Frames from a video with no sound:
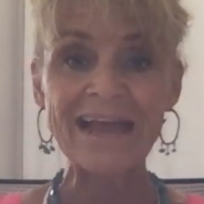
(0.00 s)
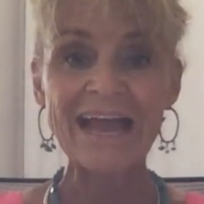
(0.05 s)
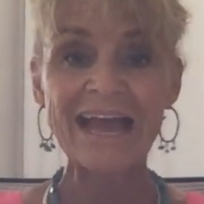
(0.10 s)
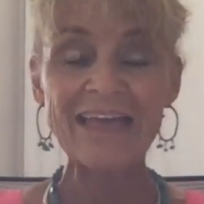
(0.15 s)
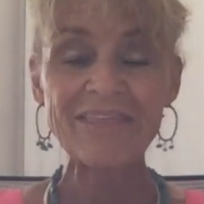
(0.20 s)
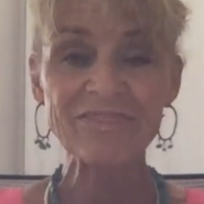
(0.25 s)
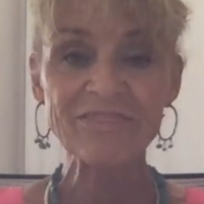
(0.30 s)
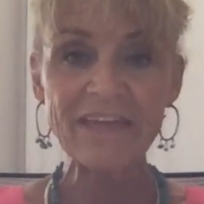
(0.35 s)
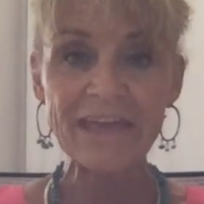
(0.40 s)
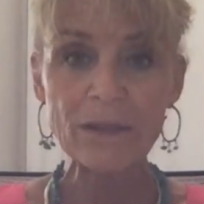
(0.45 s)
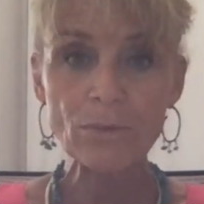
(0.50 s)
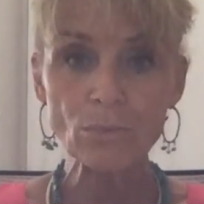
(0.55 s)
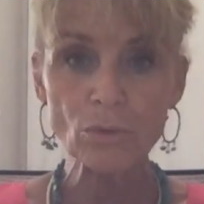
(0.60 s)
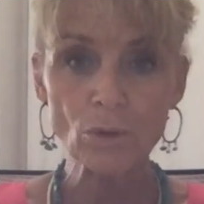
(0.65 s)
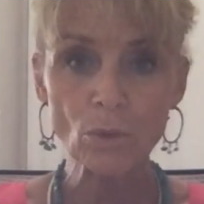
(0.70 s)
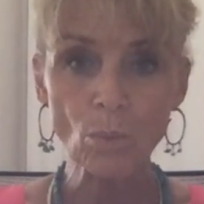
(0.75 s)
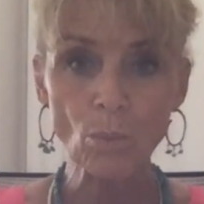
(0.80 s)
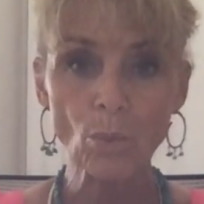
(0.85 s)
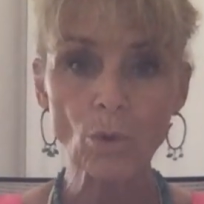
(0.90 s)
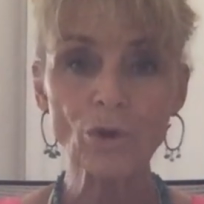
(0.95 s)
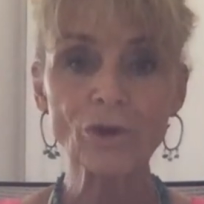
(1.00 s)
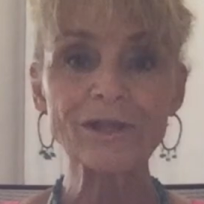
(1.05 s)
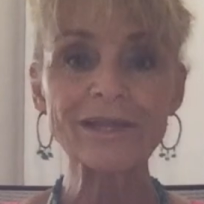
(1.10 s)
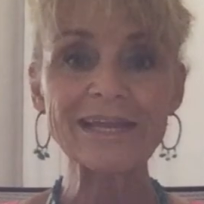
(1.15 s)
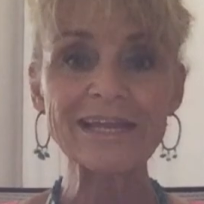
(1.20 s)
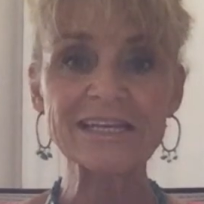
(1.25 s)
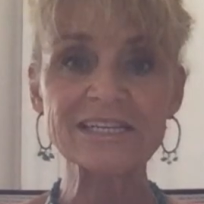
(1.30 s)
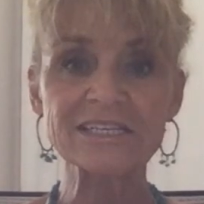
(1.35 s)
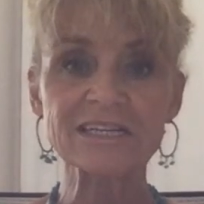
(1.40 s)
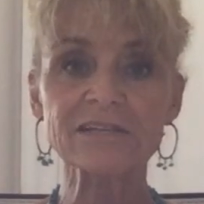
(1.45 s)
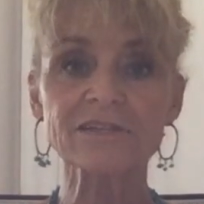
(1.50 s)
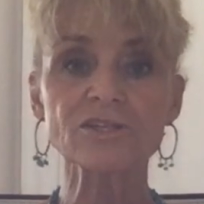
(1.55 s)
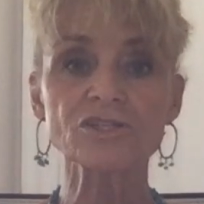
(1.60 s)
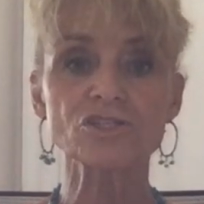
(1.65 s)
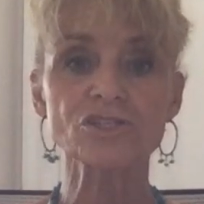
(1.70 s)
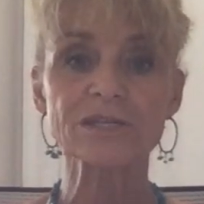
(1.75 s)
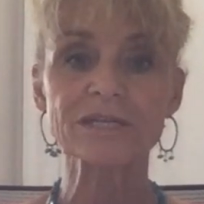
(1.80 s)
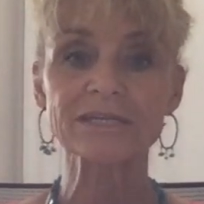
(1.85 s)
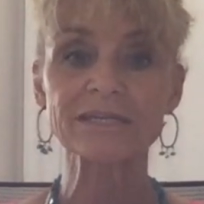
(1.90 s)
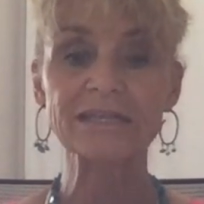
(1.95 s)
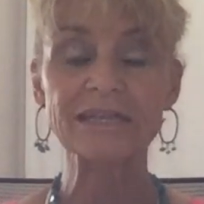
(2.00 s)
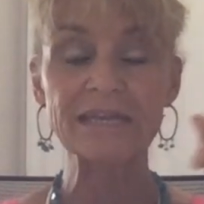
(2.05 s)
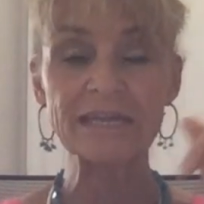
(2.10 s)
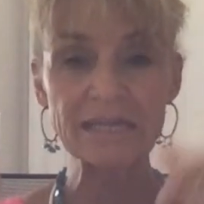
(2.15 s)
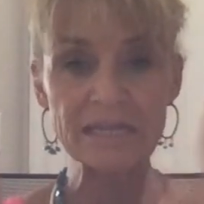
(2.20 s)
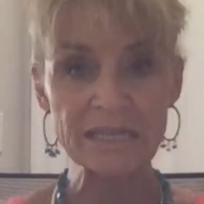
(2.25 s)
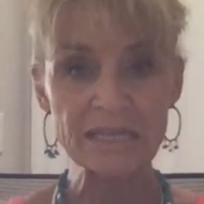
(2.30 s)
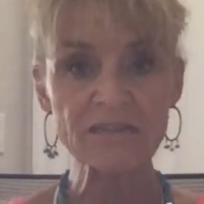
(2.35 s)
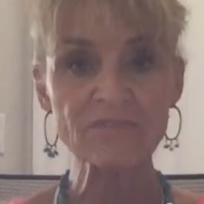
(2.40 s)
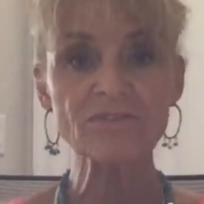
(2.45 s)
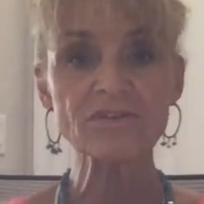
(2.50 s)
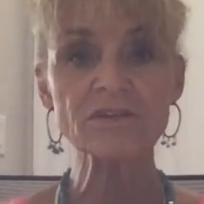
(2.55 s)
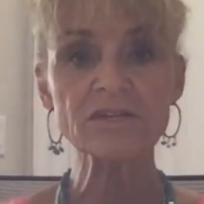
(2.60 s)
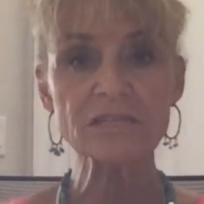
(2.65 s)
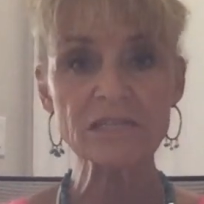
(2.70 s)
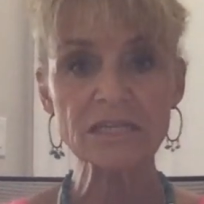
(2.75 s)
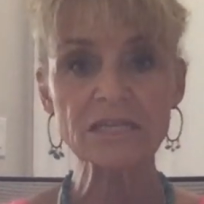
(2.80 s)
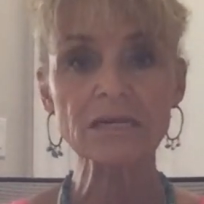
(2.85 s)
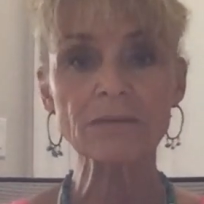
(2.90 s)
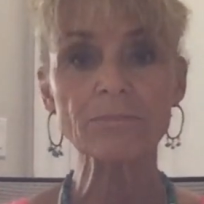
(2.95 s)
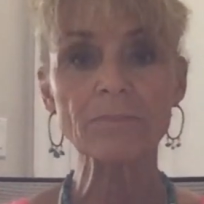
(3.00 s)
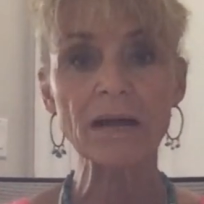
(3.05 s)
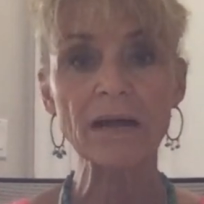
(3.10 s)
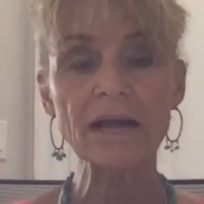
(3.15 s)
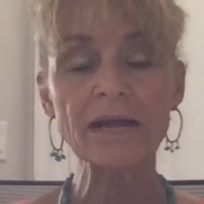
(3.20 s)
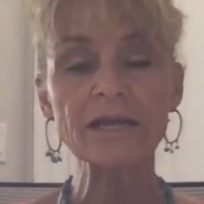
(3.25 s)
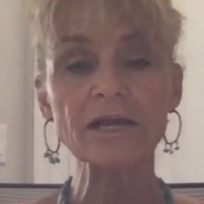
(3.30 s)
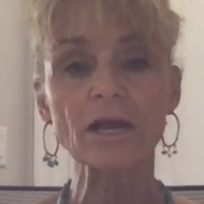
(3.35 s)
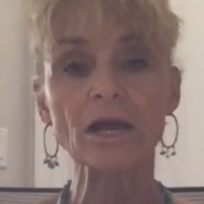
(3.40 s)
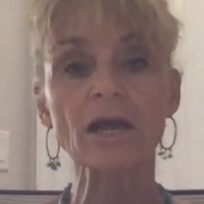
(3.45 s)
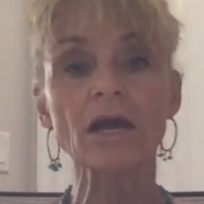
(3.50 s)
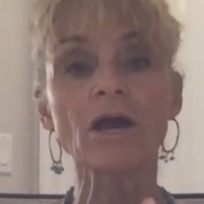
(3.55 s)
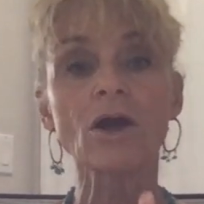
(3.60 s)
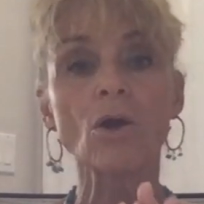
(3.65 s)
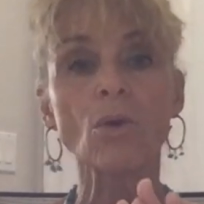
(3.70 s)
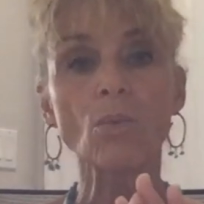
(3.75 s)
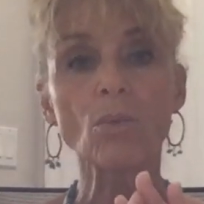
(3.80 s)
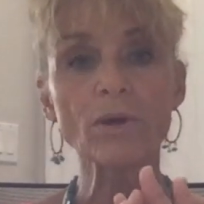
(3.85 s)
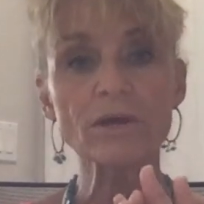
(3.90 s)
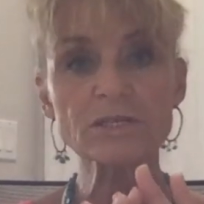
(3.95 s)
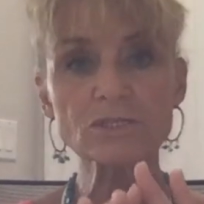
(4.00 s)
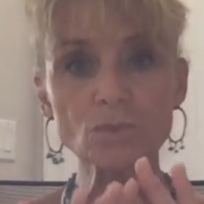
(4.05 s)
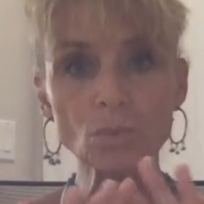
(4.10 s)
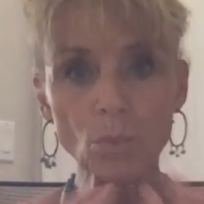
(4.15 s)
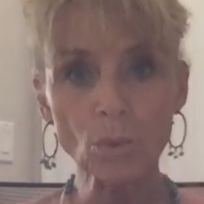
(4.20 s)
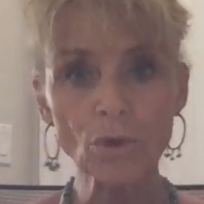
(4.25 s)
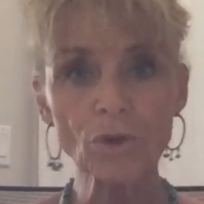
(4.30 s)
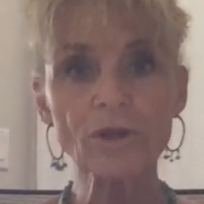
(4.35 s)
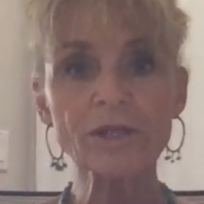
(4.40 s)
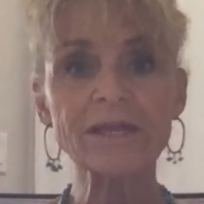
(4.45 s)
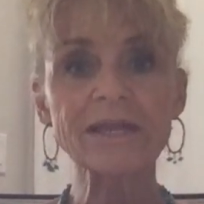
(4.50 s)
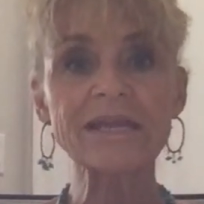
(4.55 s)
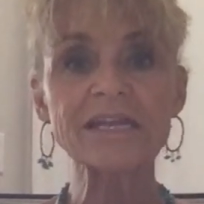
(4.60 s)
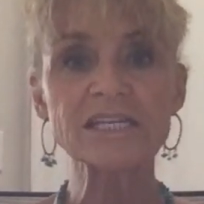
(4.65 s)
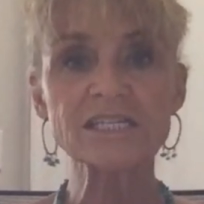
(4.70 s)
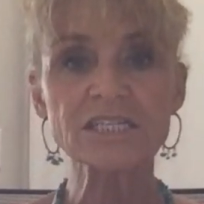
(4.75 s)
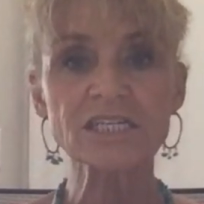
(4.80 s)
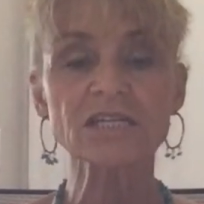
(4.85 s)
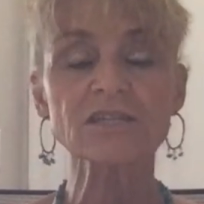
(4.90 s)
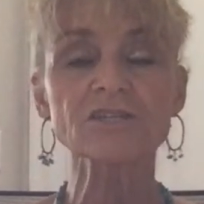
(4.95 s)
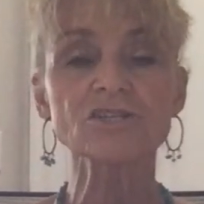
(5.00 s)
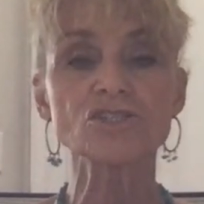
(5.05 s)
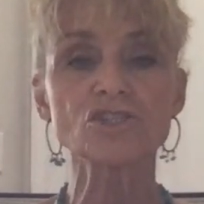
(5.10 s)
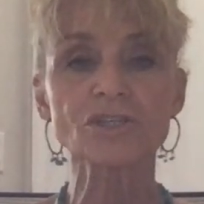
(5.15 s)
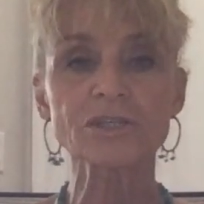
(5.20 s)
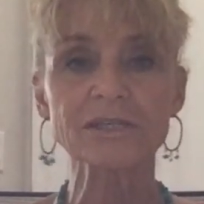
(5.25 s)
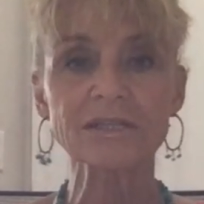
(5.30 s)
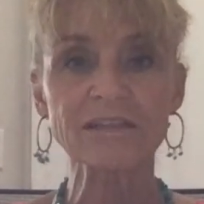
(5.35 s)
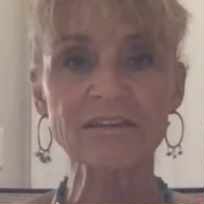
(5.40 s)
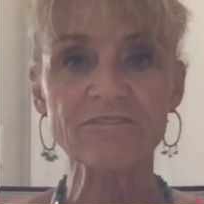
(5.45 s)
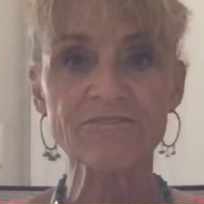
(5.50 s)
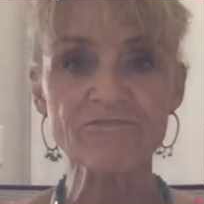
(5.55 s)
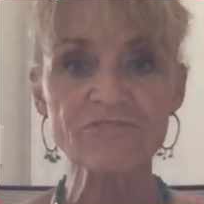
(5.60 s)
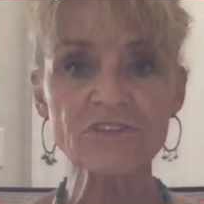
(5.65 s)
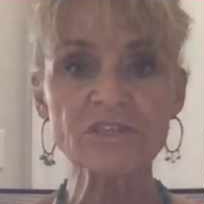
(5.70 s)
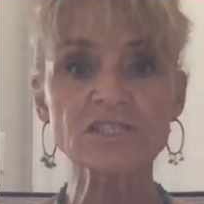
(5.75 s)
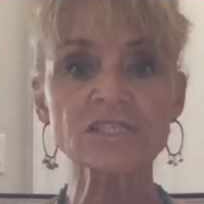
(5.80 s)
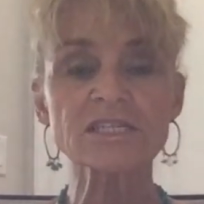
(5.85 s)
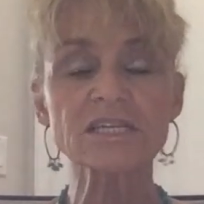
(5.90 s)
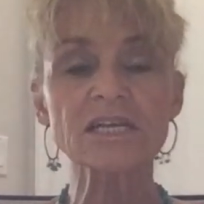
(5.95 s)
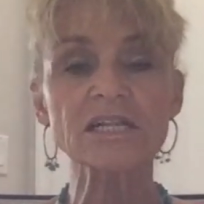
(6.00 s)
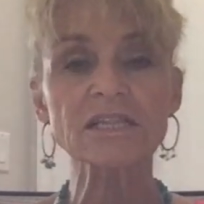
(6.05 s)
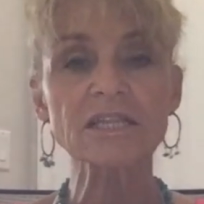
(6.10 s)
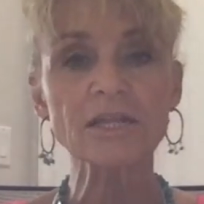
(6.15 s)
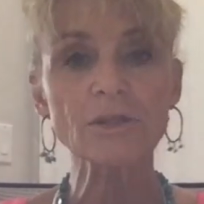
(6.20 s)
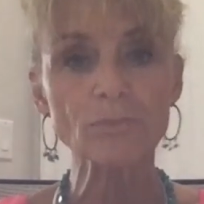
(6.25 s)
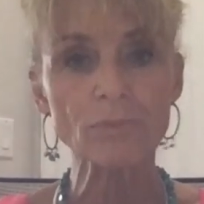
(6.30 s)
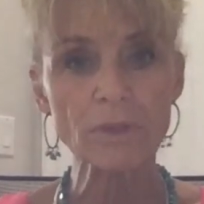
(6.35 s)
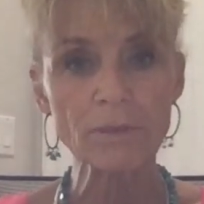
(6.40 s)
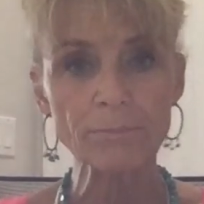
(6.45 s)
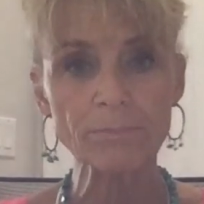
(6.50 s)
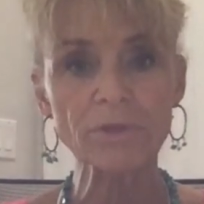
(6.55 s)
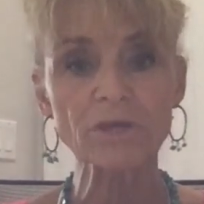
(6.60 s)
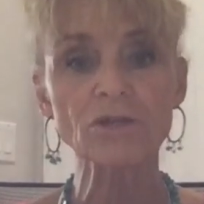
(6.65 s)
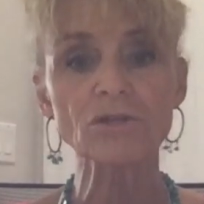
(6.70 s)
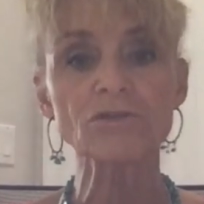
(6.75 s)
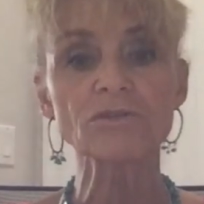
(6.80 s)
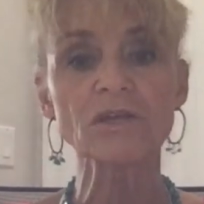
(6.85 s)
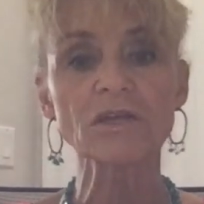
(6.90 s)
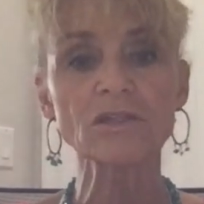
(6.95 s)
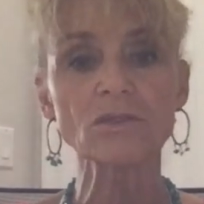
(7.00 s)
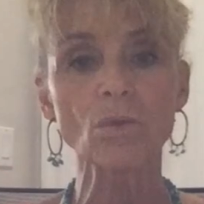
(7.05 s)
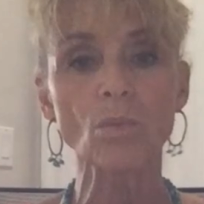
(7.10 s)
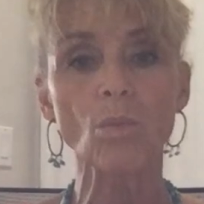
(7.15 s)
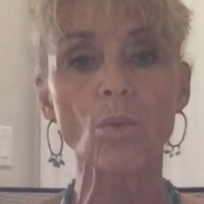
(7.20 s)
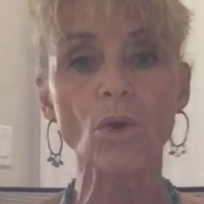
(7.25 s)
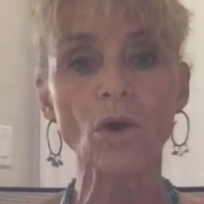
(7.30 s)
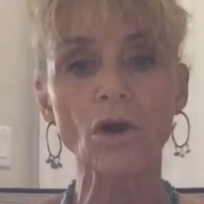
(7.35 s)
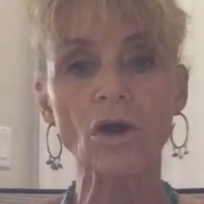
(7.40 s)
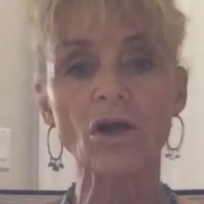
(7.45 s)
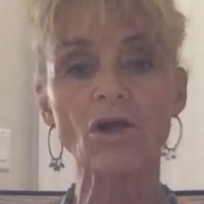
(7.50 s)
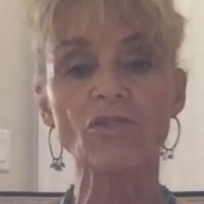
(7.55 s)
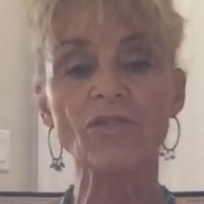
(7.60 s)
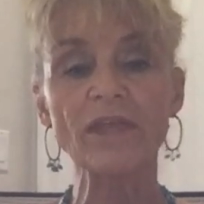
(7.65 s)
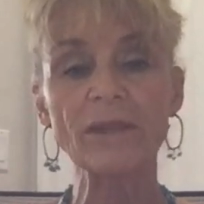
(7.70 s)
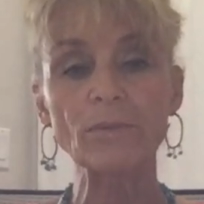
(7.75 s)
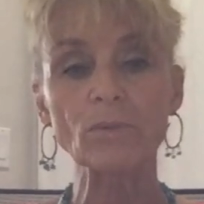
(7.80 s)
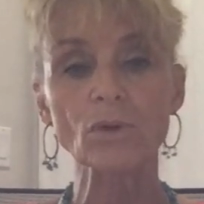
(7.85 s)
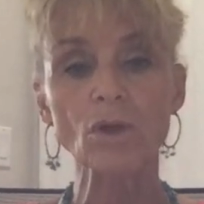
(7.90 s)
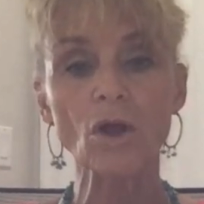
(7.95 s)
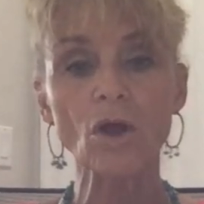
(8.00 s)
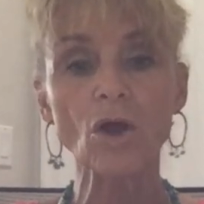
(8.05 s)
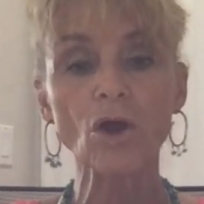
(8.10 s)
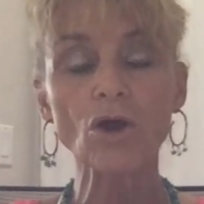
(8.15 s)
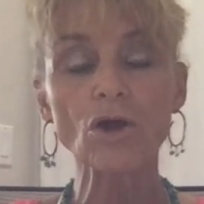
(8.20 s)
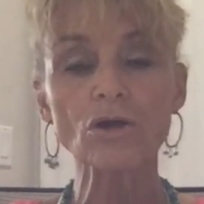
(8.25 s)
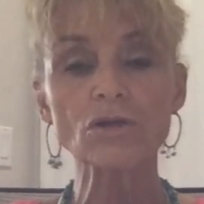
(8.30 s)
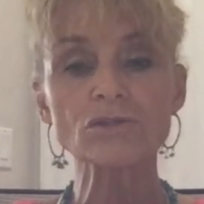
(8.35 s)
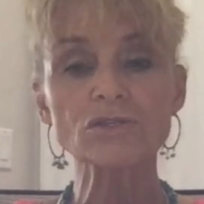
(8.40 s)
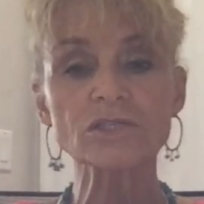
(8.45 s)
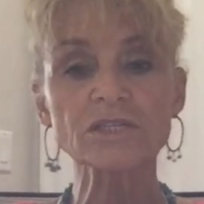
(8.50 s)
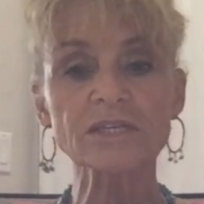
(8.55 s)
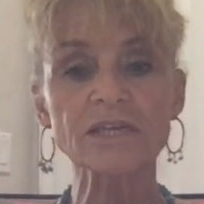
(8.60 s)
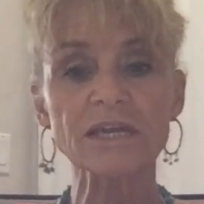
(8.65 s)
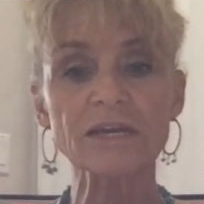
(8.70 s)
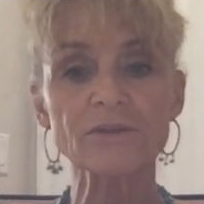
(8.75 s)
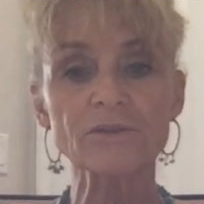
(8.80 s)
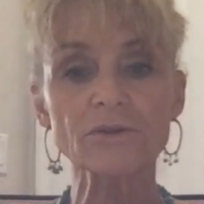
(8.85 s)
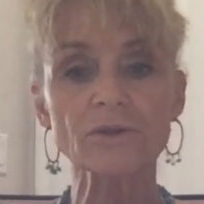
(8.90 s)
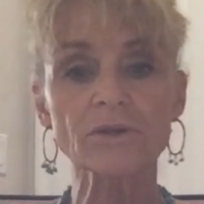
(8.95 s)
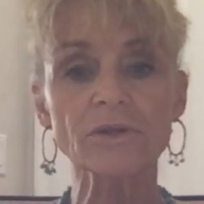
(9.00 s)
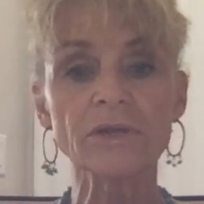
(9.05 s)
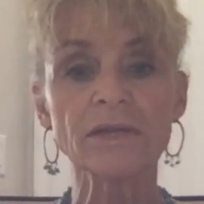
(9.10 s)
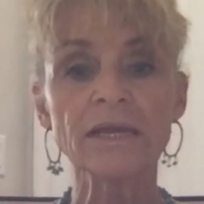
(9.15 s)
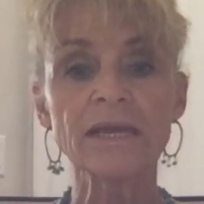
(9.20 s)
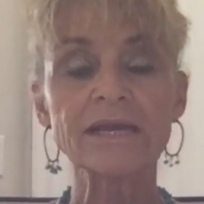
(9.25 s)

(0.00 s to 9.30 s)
And they were working diligently. Even Nehemiah was working diligently, physically rebuilding the wall. They were all together.